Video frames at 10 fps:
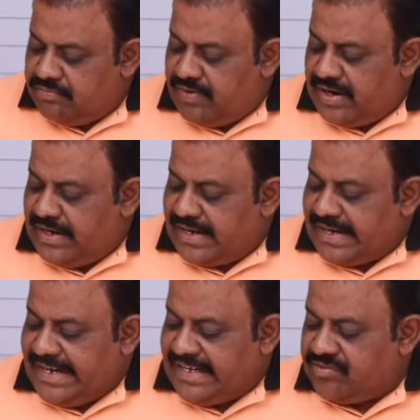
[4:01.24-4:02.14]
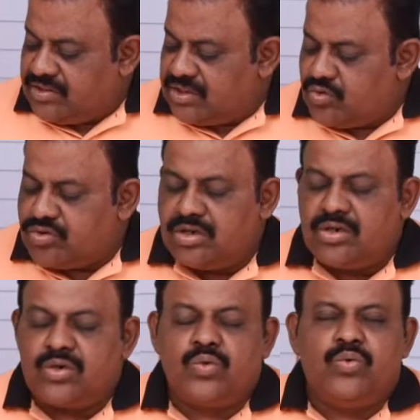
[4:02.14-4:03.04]

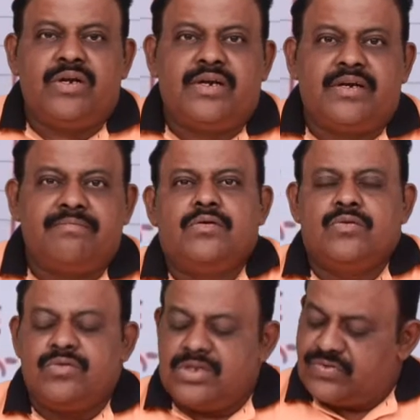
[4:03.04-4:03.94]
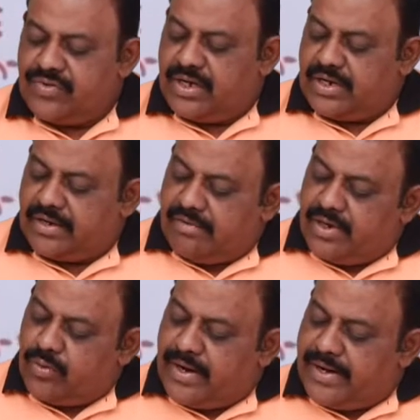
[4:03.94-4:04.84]
5,81,200. To this we are
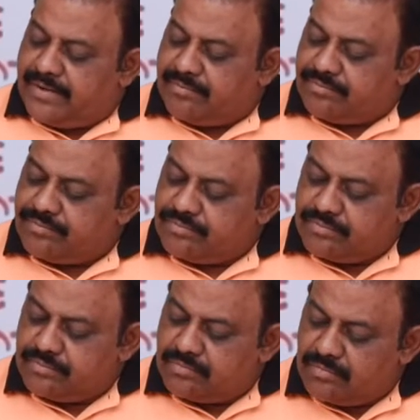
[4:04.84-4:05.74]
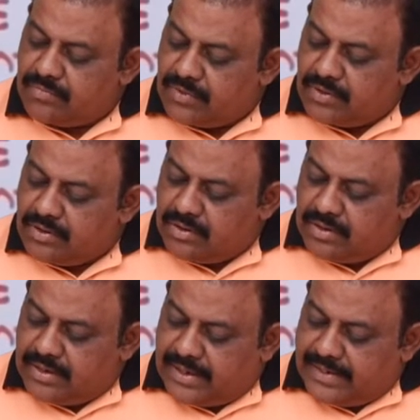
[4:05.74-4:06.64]
required to add
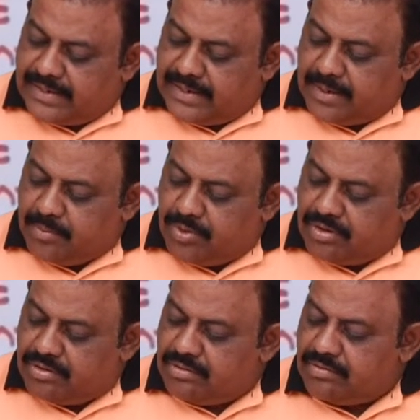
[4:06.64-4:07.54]
direct labor.